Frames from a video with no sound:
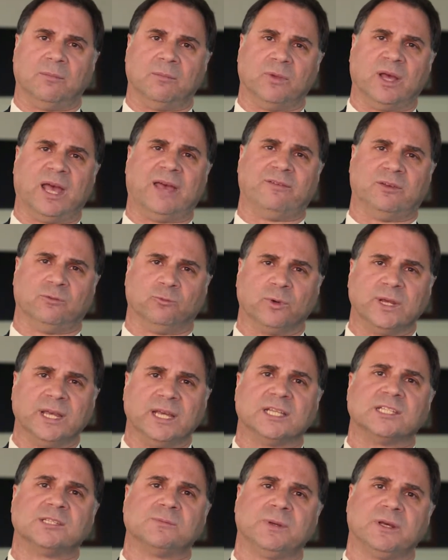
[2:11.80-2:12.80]
having
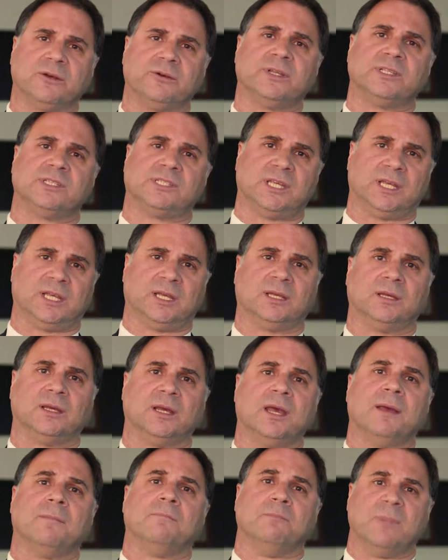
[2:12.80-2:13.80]
re-experiencing
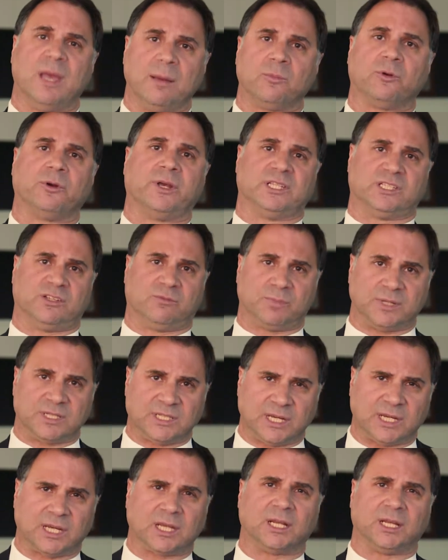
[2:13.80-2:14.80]
memories of
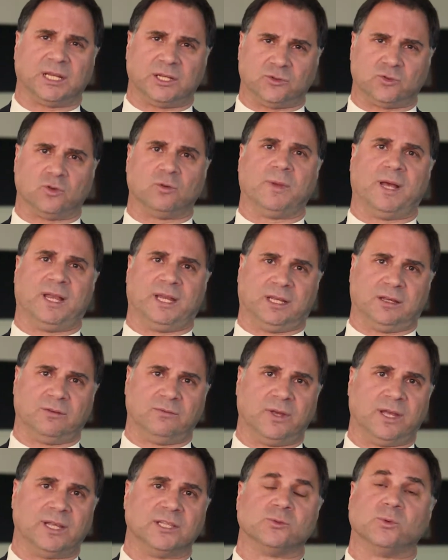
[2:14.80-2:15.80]
particularly traumatic
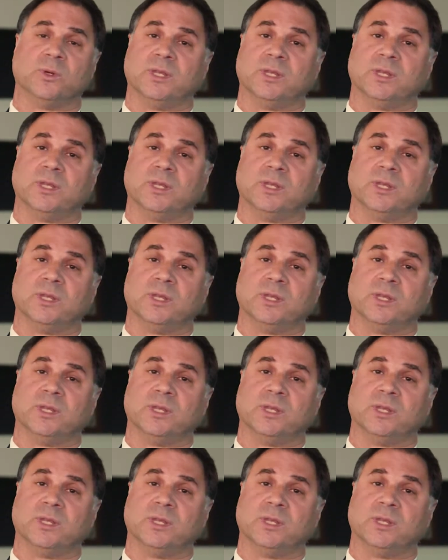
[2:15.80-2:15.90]
events,